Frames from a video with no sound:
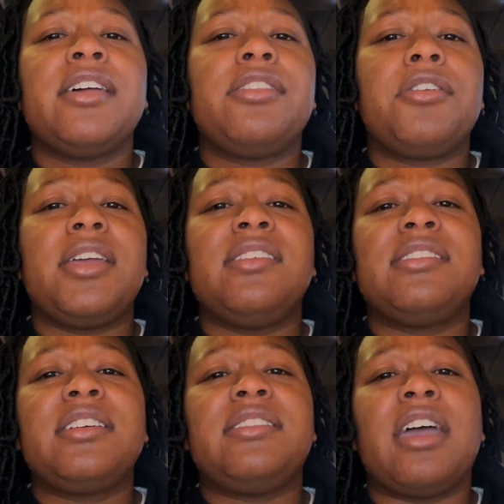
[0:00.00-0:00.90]
there
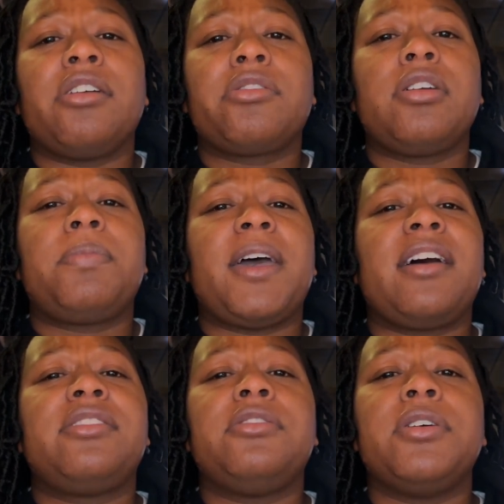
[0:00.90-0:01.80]
isn't a downgrade
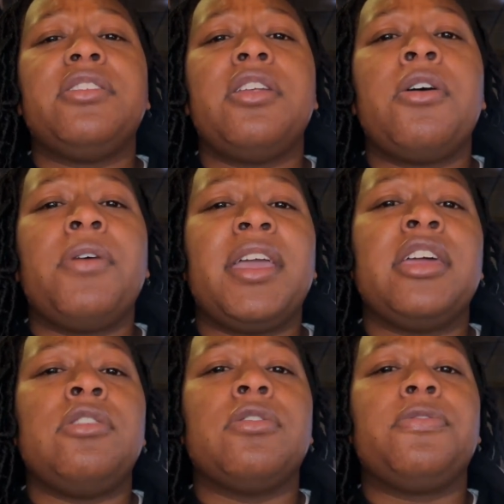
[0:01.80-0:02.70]
path to a no
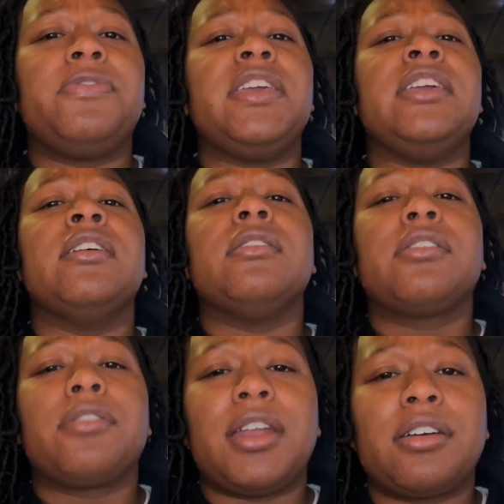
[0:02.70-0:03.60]
annual fee
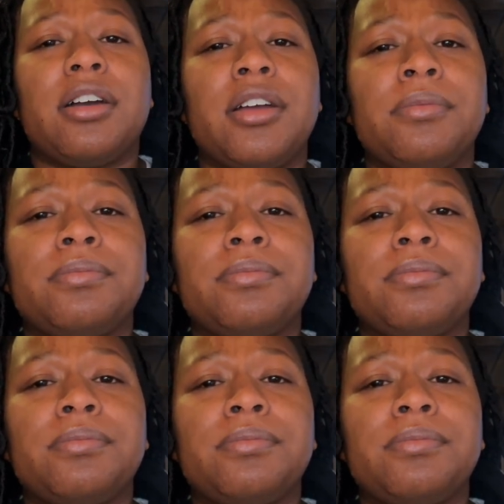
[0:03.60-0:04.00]
credit card.